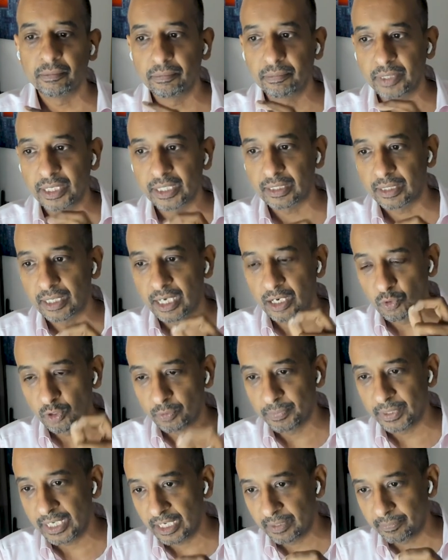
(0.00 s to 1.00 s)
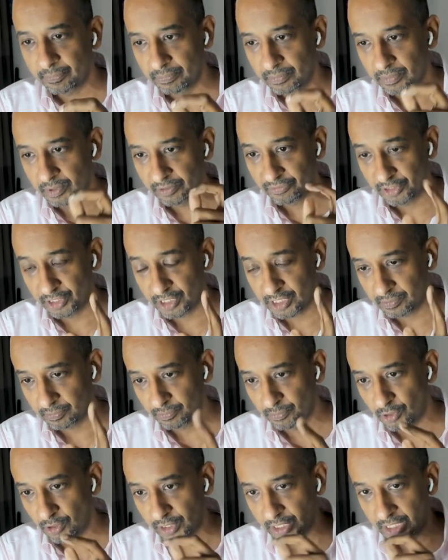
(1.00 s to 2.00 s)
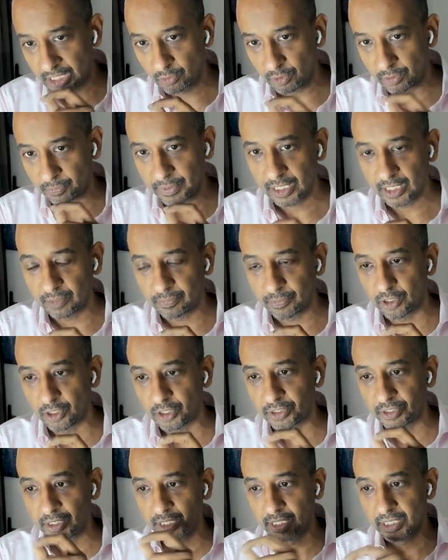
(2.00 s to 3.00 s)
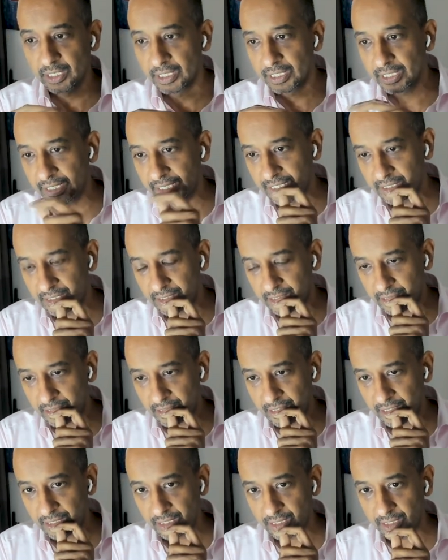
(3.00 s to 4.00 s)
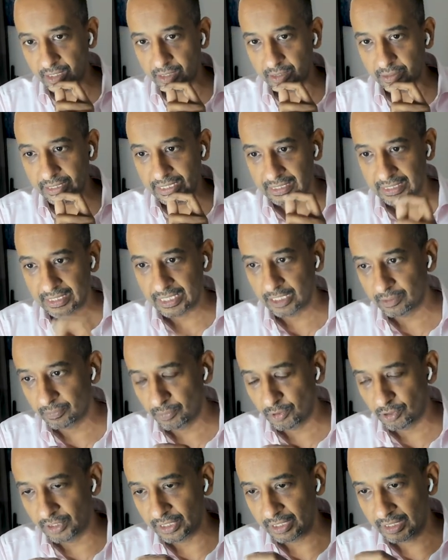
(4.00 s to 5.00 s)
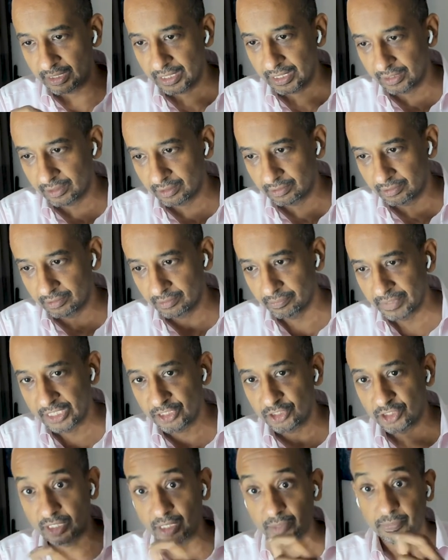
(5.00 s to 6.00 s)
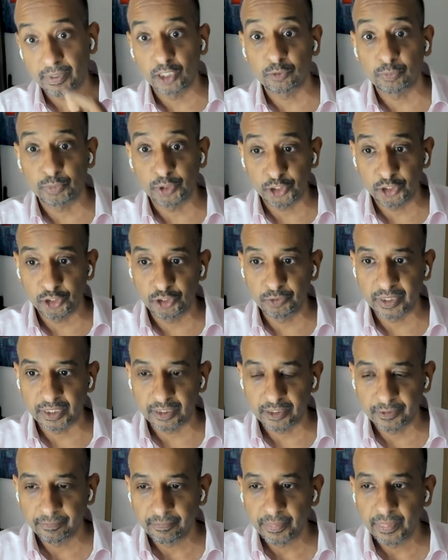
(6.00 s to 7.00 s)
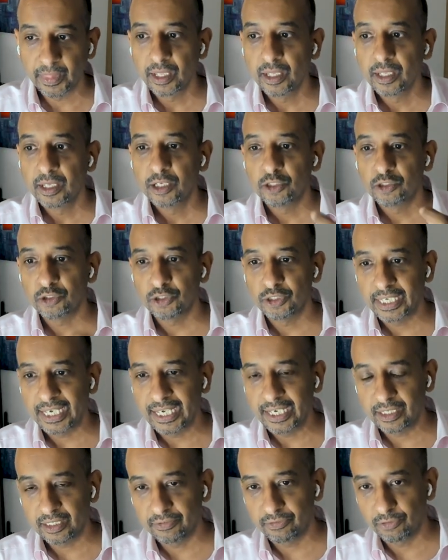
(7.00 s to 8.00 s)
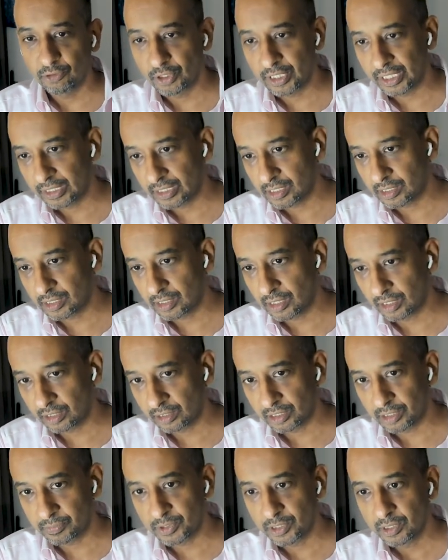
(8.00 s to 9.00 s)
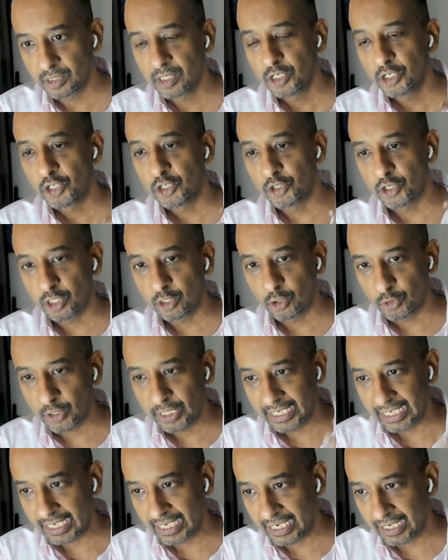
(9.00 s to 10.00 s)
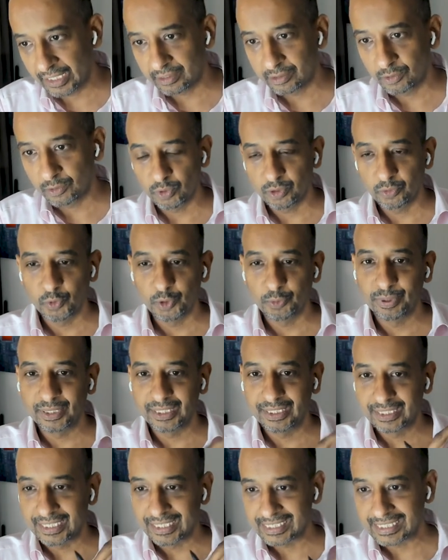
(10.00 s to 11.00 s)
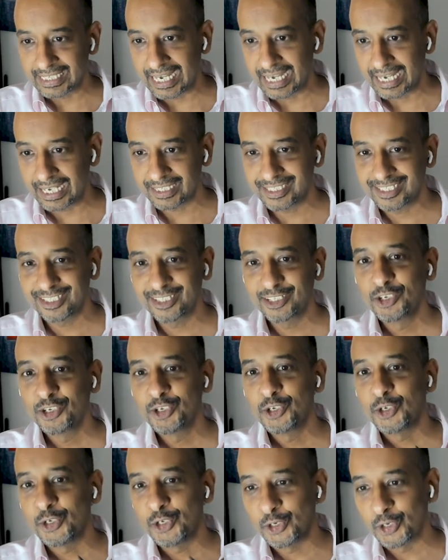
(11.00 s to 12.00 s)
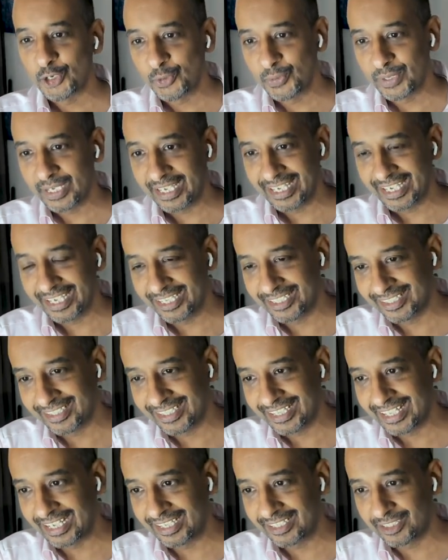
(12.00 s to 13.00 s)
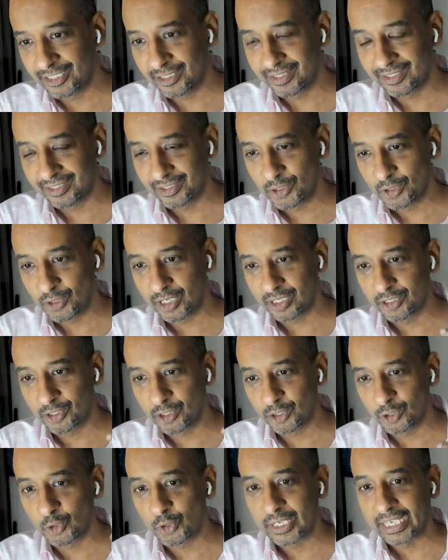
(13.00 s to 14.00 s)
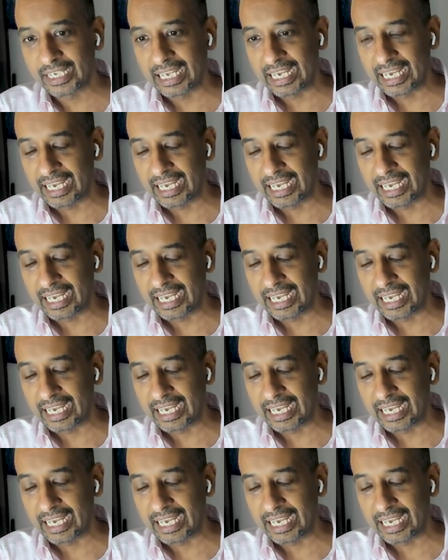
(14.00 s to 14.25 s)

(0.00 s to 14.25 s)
But I will pick up, the first point I will pick up on is the exact point that mentioned about procurement. Today, if you look at the startups, you're looking at, we're building SaaS, you're going in and you're looking